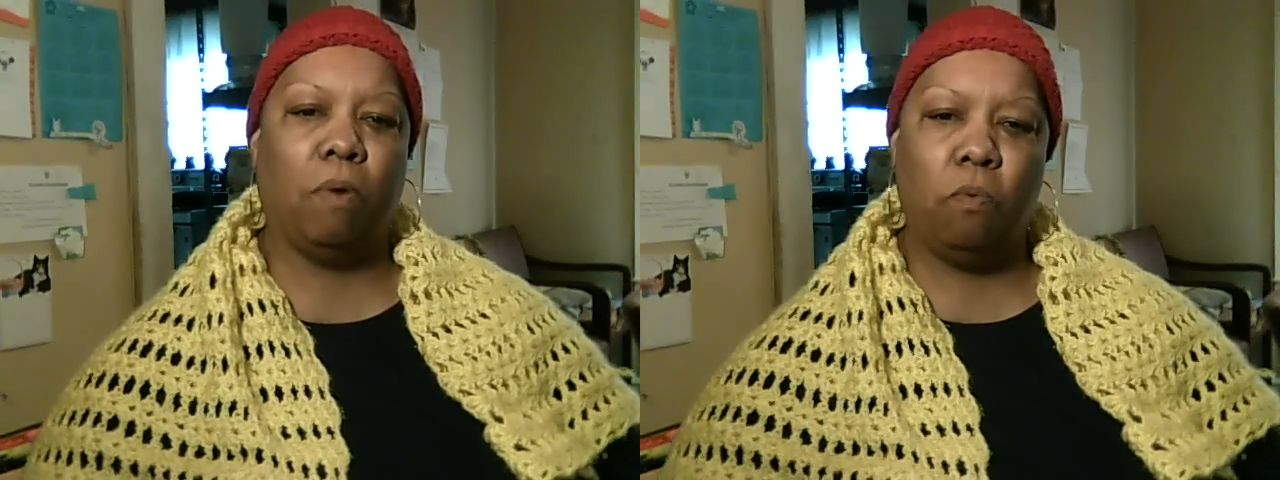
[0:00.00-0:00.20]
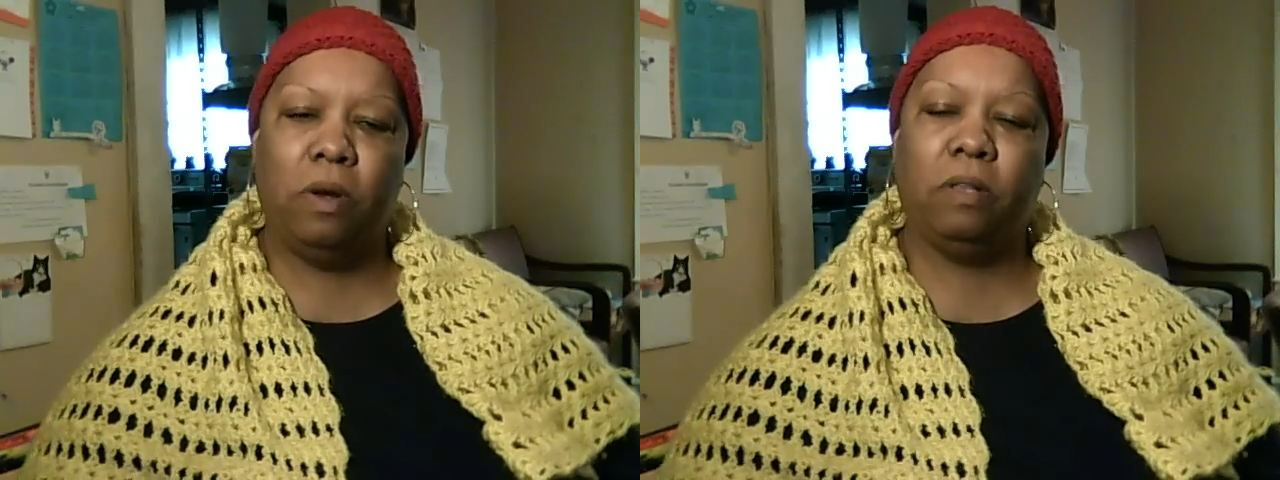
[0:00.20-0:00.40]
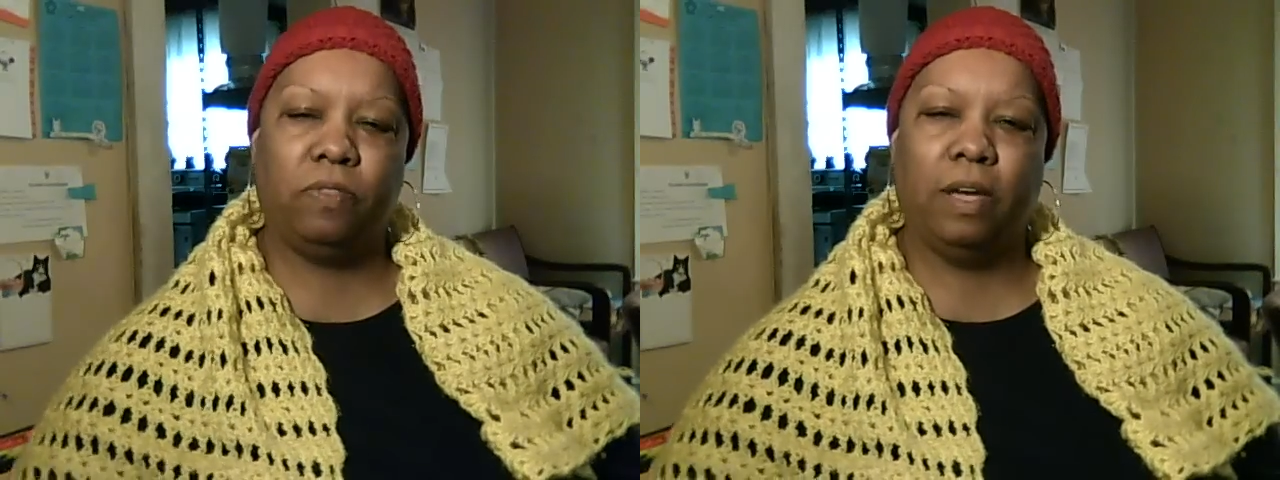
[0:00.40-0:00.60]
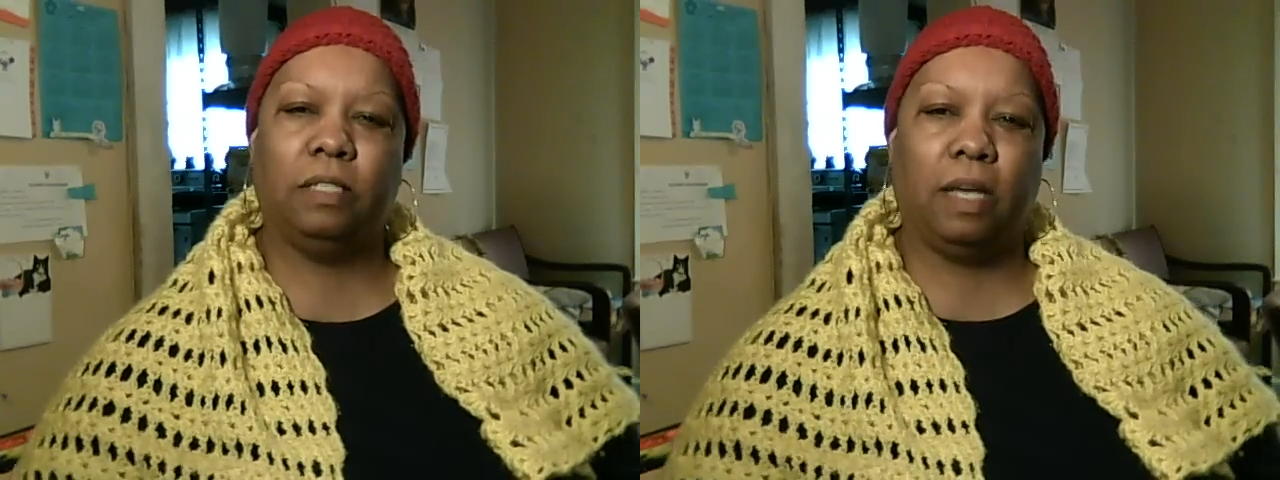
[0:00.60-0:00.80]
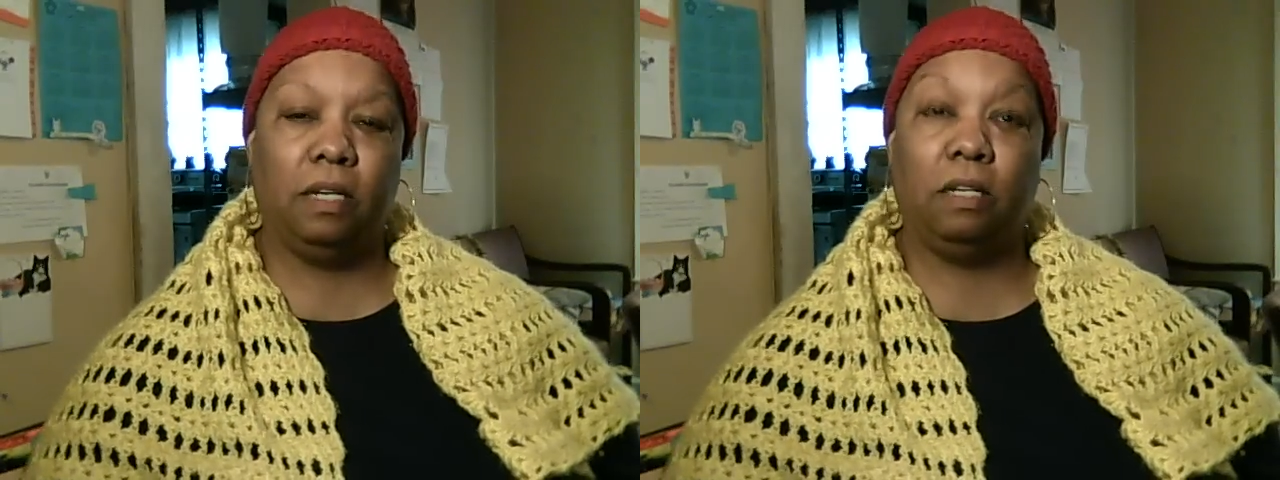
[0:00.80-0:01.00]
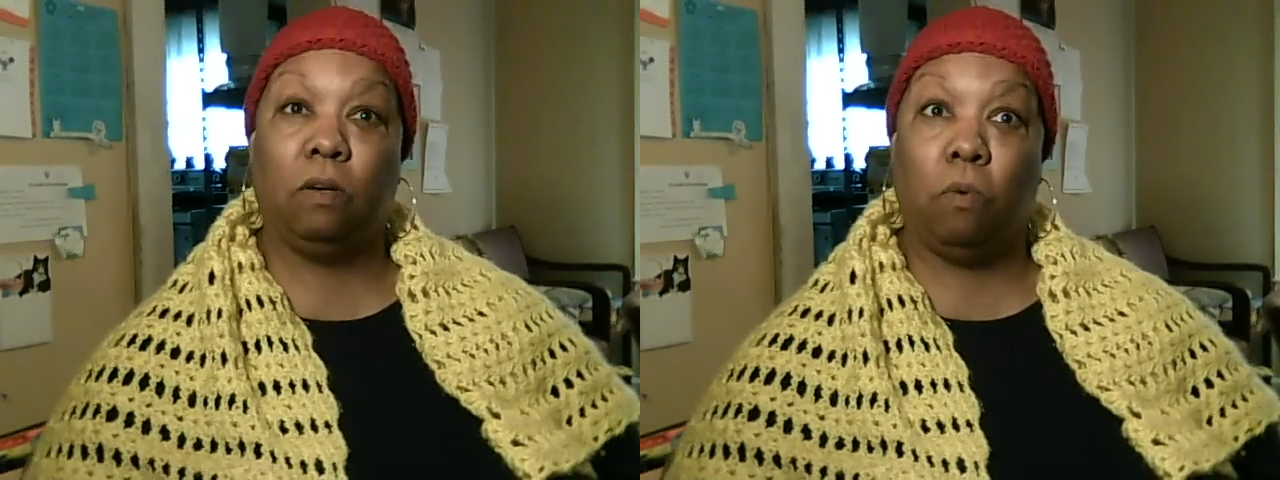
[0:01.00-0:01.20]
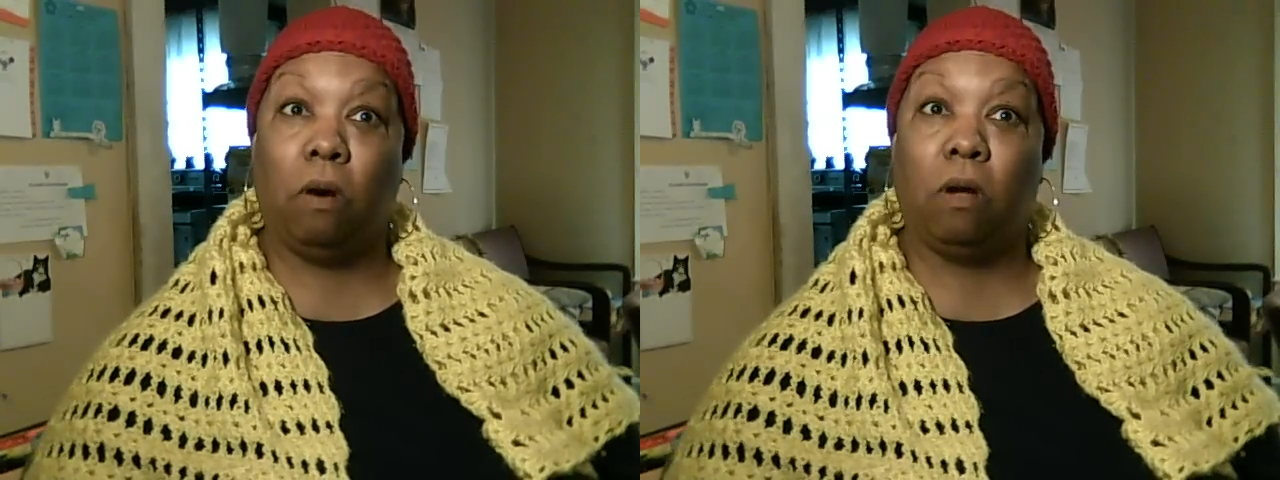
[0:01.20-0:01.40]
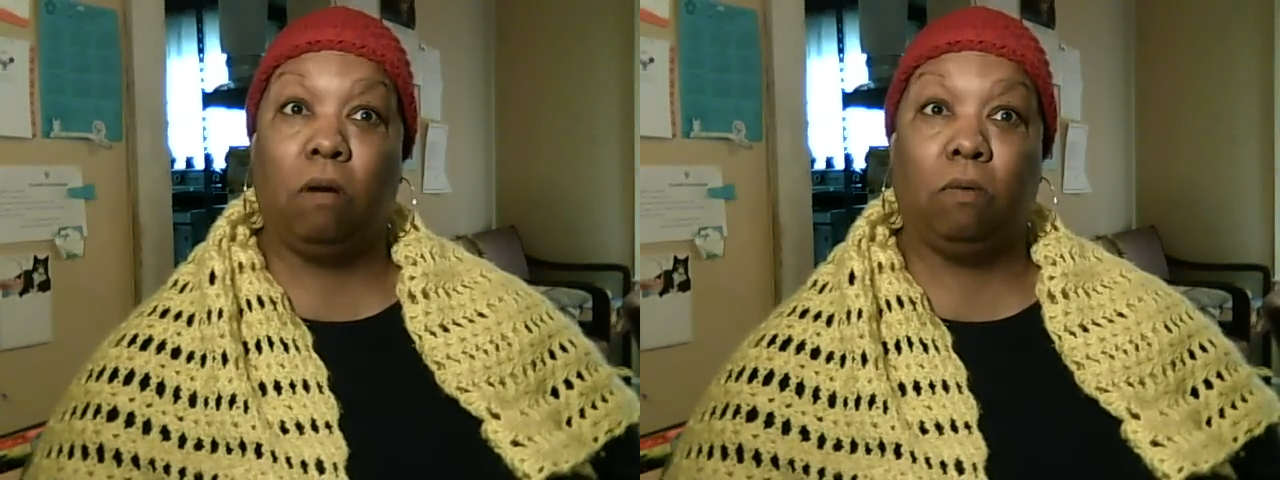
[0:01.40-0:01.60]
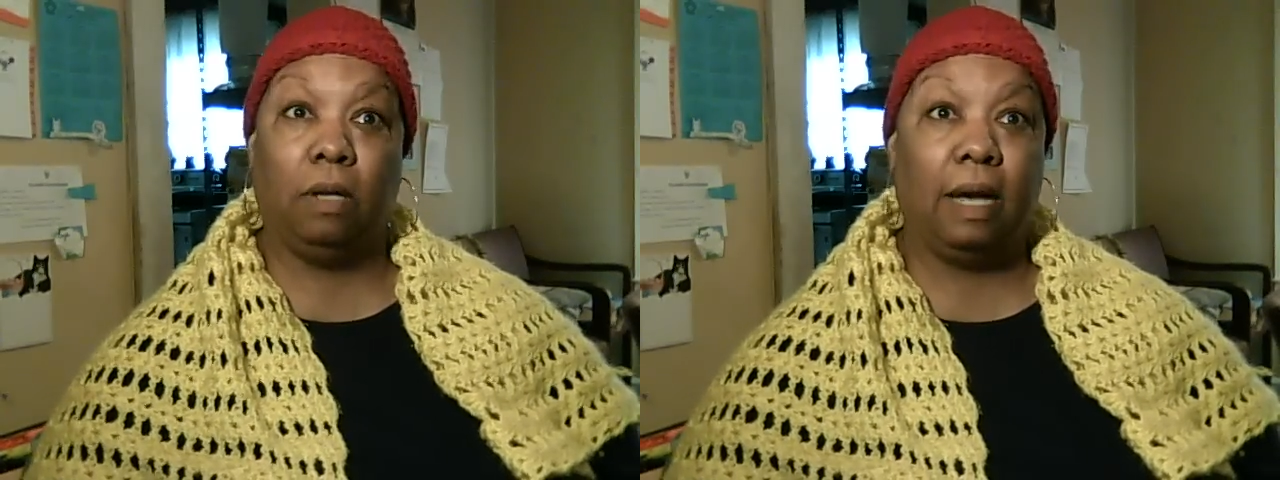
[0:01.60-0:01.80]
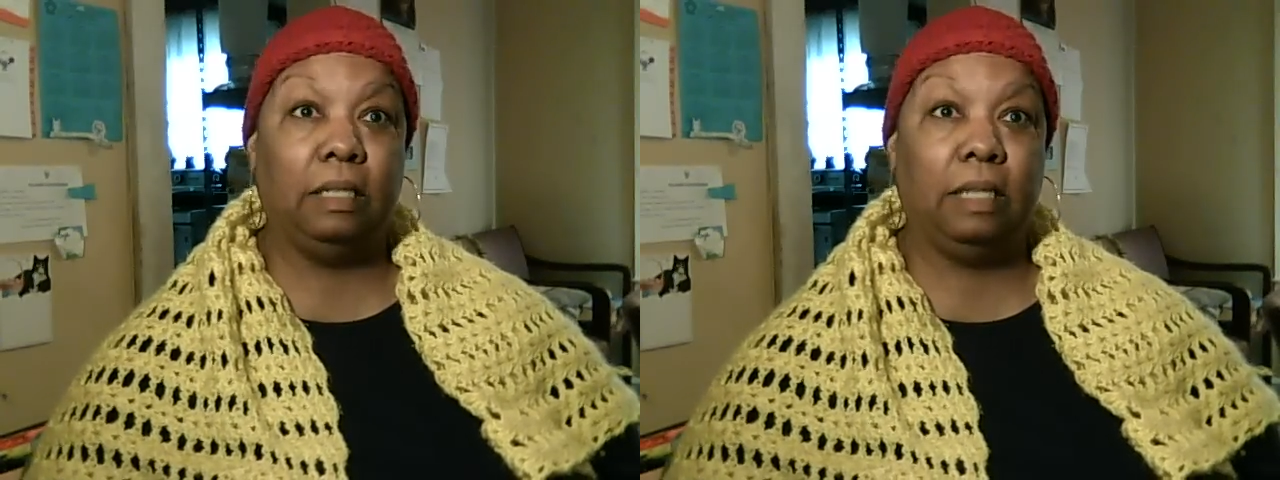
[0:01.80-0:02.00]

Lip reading: but one of the things I need to work on a lot of